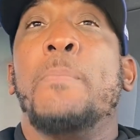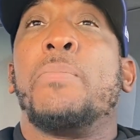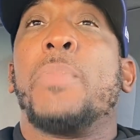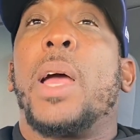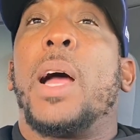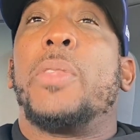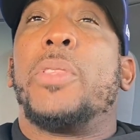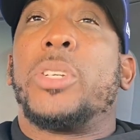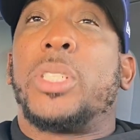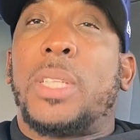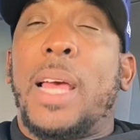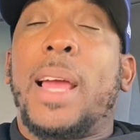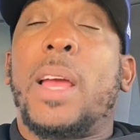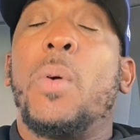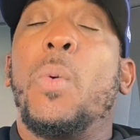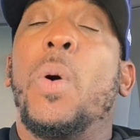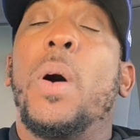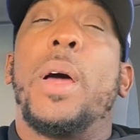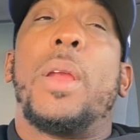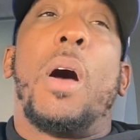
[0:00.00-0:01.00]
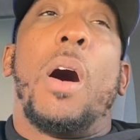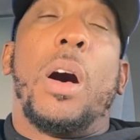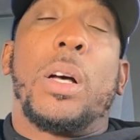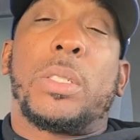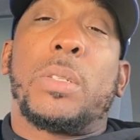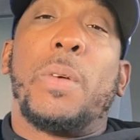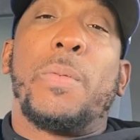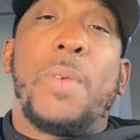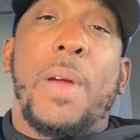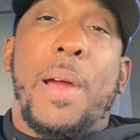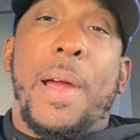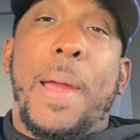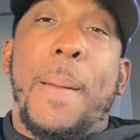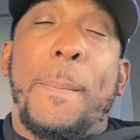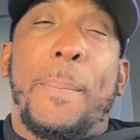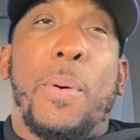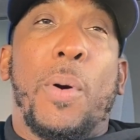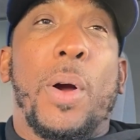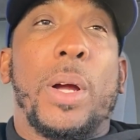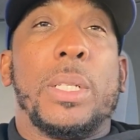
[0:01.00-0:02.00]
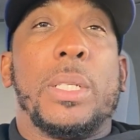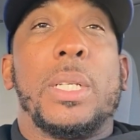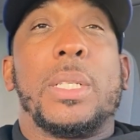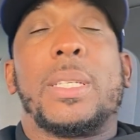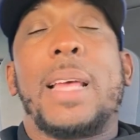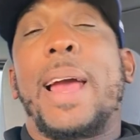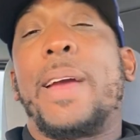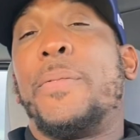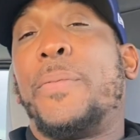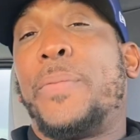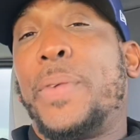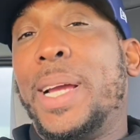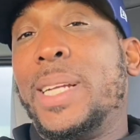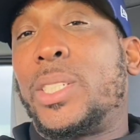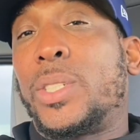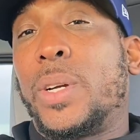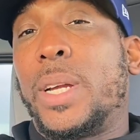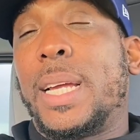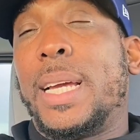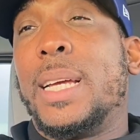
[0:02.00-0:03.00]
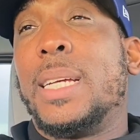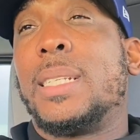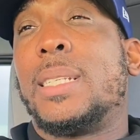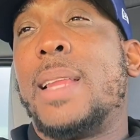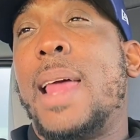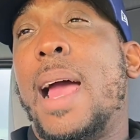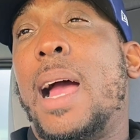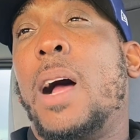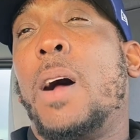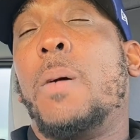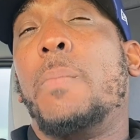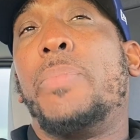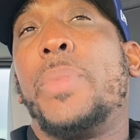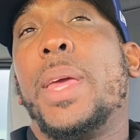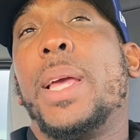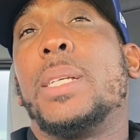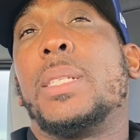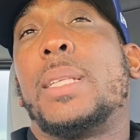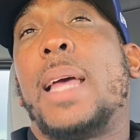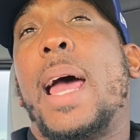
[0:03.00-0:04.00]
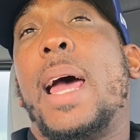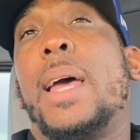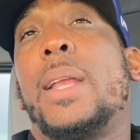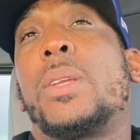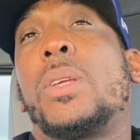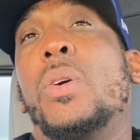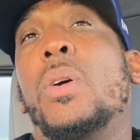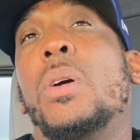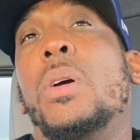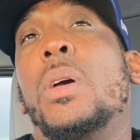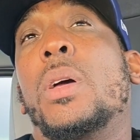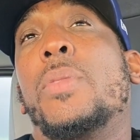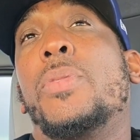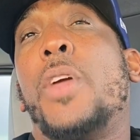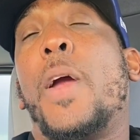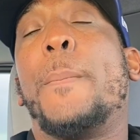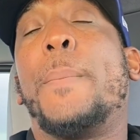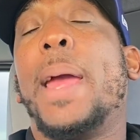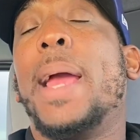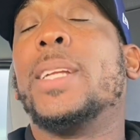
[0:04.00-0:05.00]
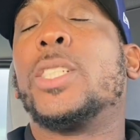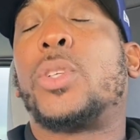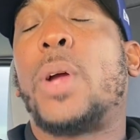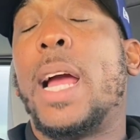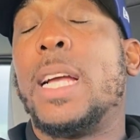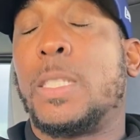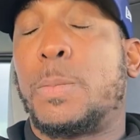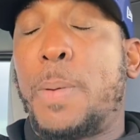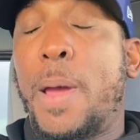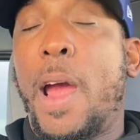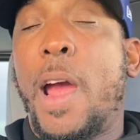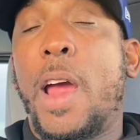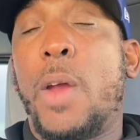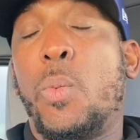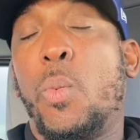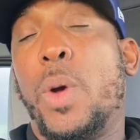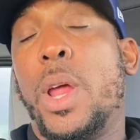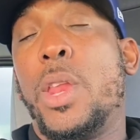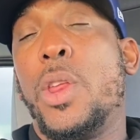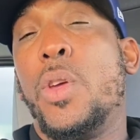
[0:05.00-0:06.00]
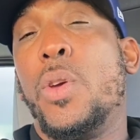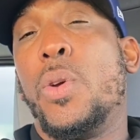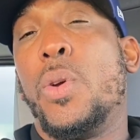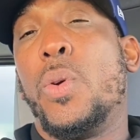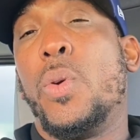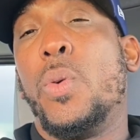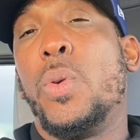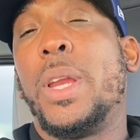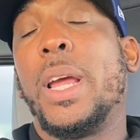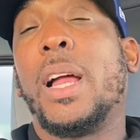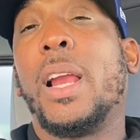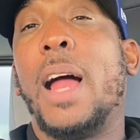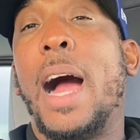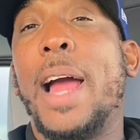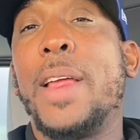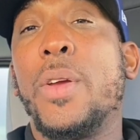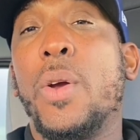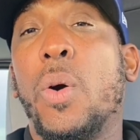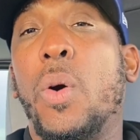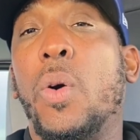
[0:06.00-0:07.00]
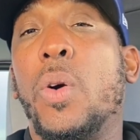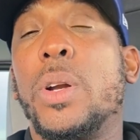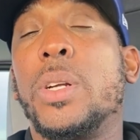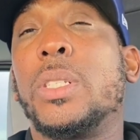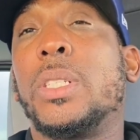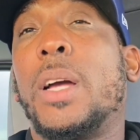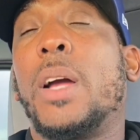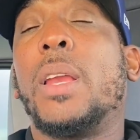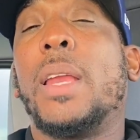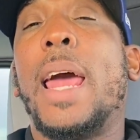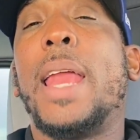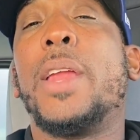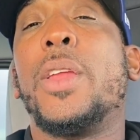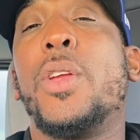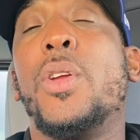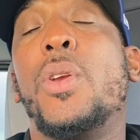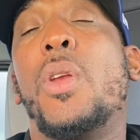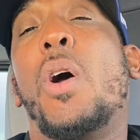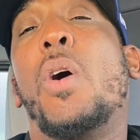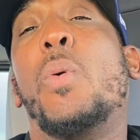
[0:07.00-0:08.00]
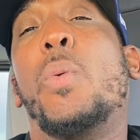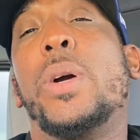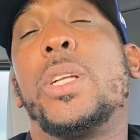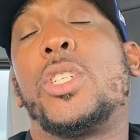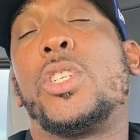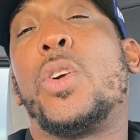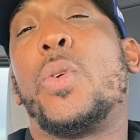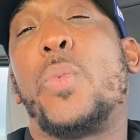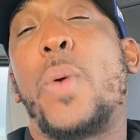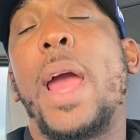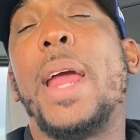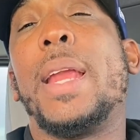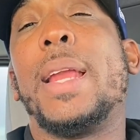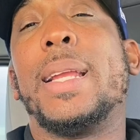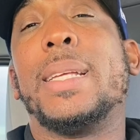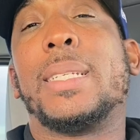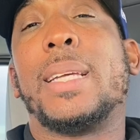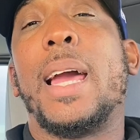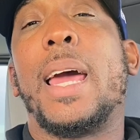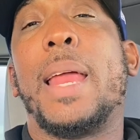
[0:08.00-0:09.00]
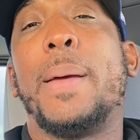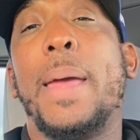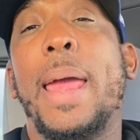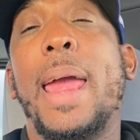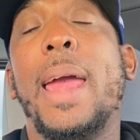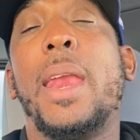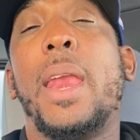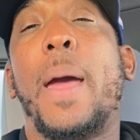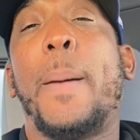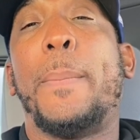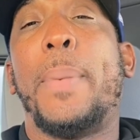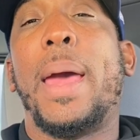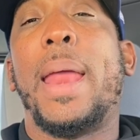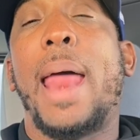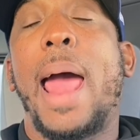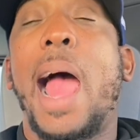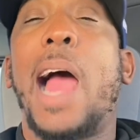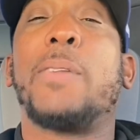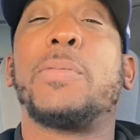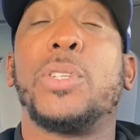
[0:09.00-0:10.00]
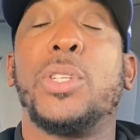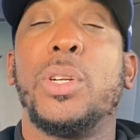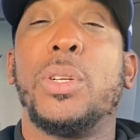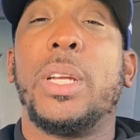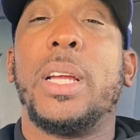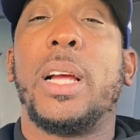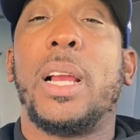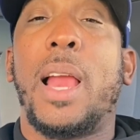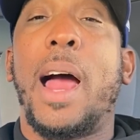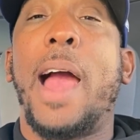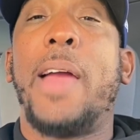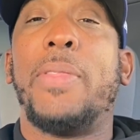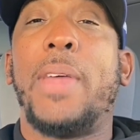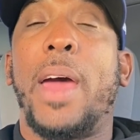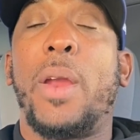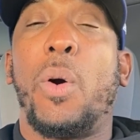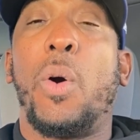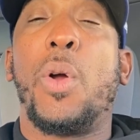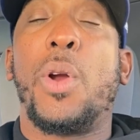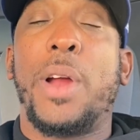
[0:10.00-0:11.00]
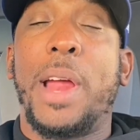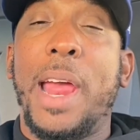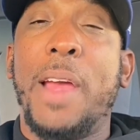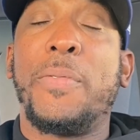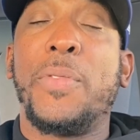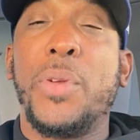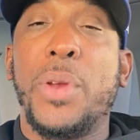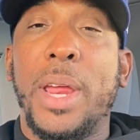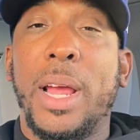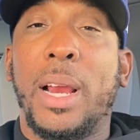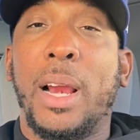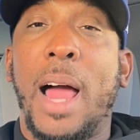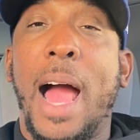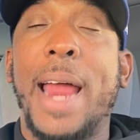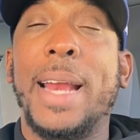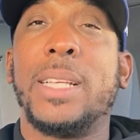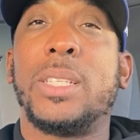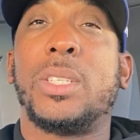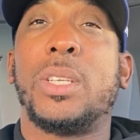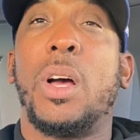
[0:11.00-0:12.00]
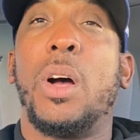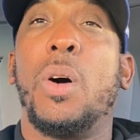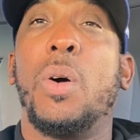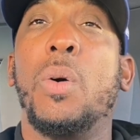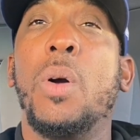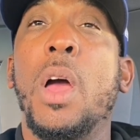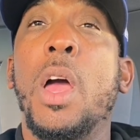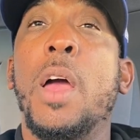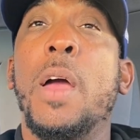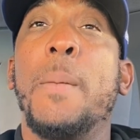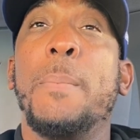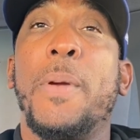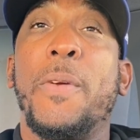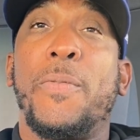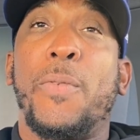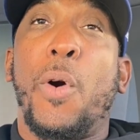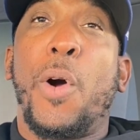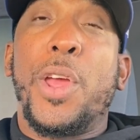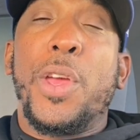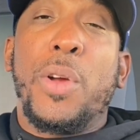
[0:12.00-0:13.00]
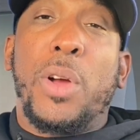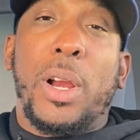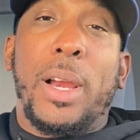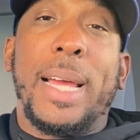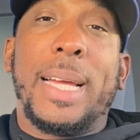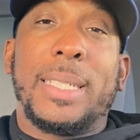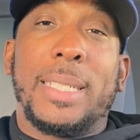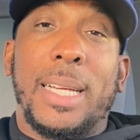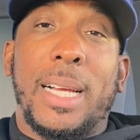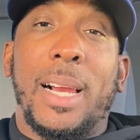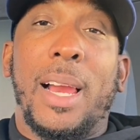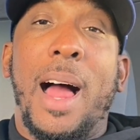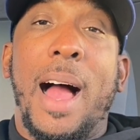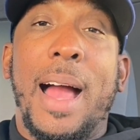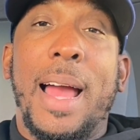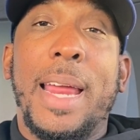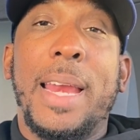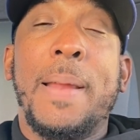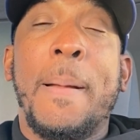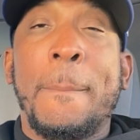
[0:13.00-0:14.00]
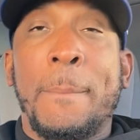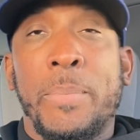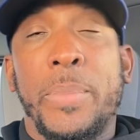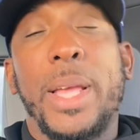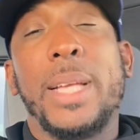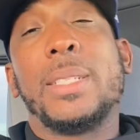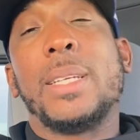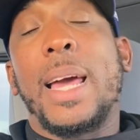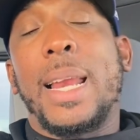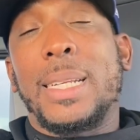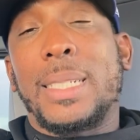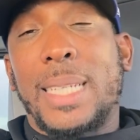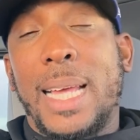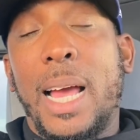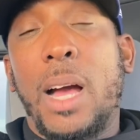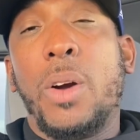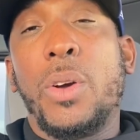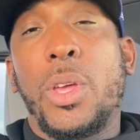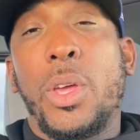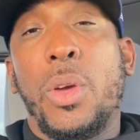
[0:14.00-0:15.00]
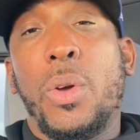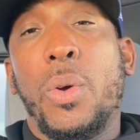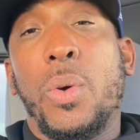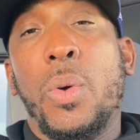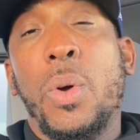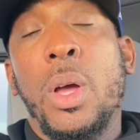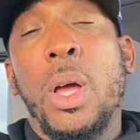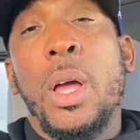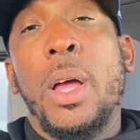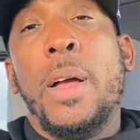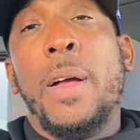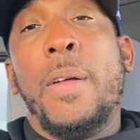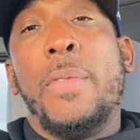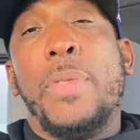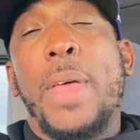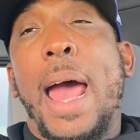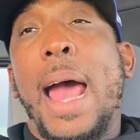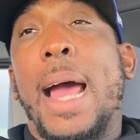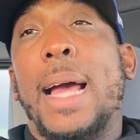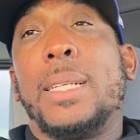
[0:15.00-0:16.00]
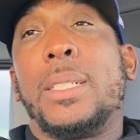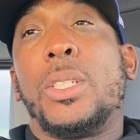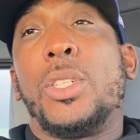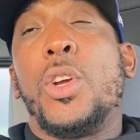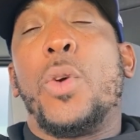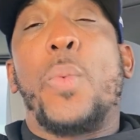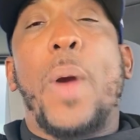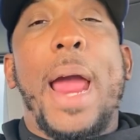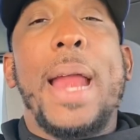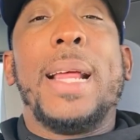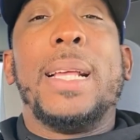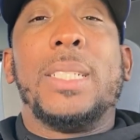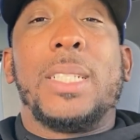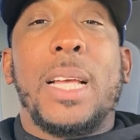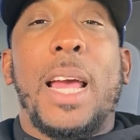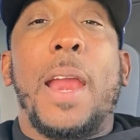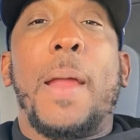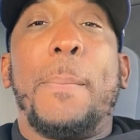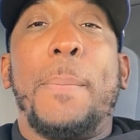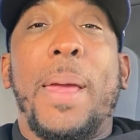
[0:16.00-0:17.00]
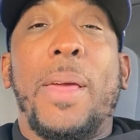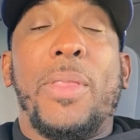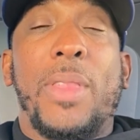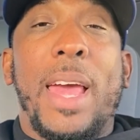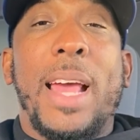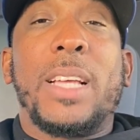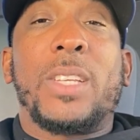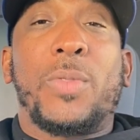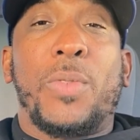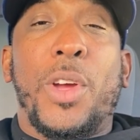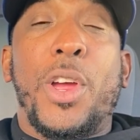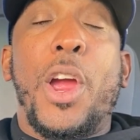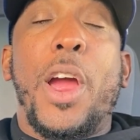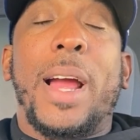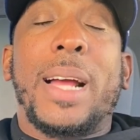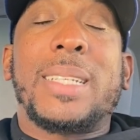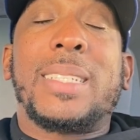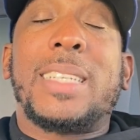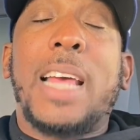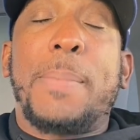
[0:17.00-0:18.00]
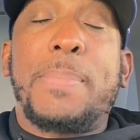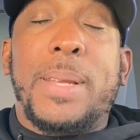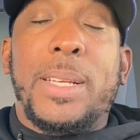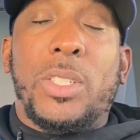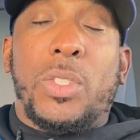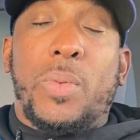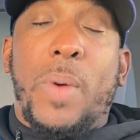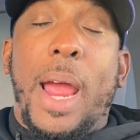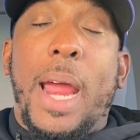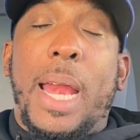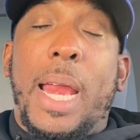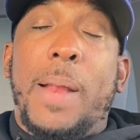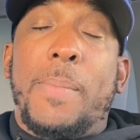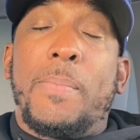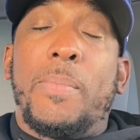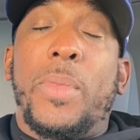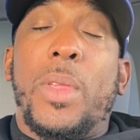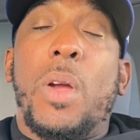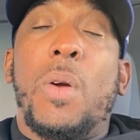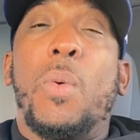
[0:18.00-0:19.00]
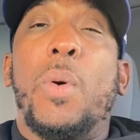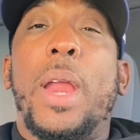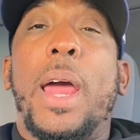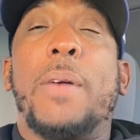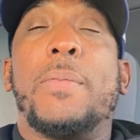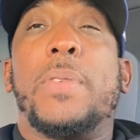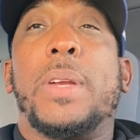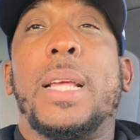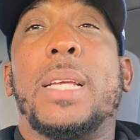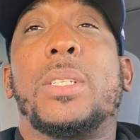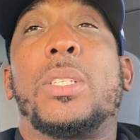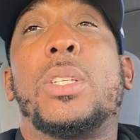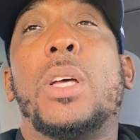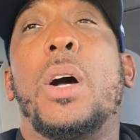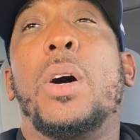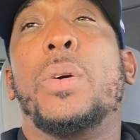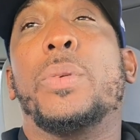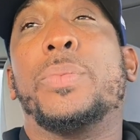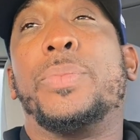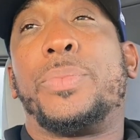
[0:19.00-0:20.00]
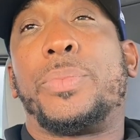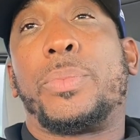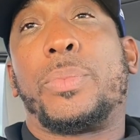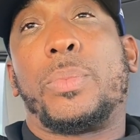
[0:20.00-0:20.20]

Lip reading: The second one, also very important. The second feature it is now is that they're being transparent. When you decline your orders, they're letting you know what your rating is going to end up at after you decline that order, if you decline it. So before you click decline, it's going to tell you that your rating is going to be this for your acceptance rating or whatever it is. So